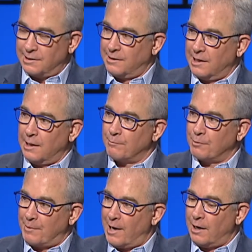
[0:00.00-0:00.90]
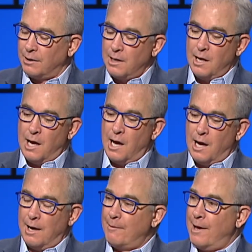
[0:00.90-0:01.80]
to think I'm prepared.
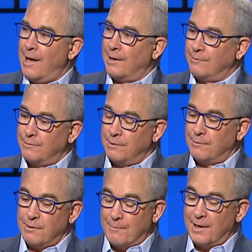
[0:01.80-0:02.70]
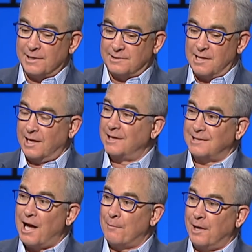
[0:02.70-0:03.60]
And the biggest thing is
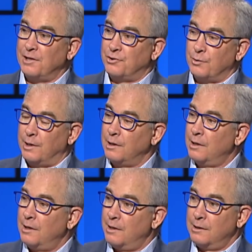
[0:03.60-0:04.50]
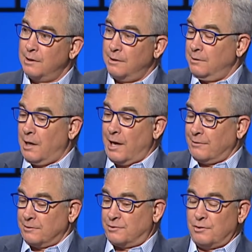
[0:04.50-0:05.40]
I'm into it.
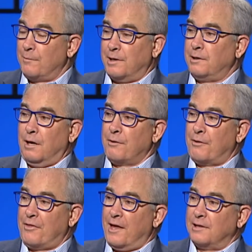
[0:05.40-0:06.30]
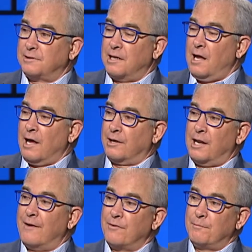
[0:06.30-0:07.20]
There's so many other things that I could
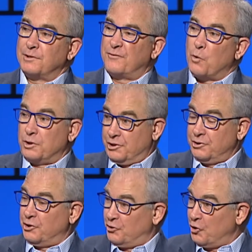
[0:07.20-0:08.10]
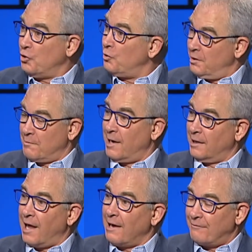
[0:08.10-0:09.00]
have the misfortune to do in my
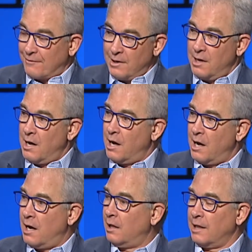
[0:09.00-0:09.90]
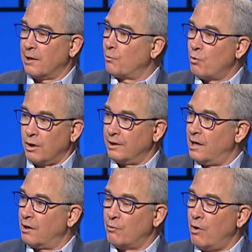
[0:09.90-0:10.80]
life, like working
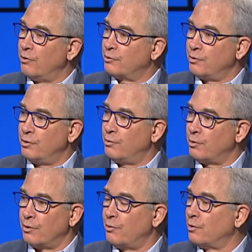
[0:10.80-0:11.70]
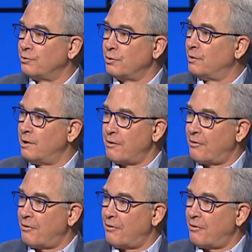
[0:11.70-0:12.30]
on a road crew or doing other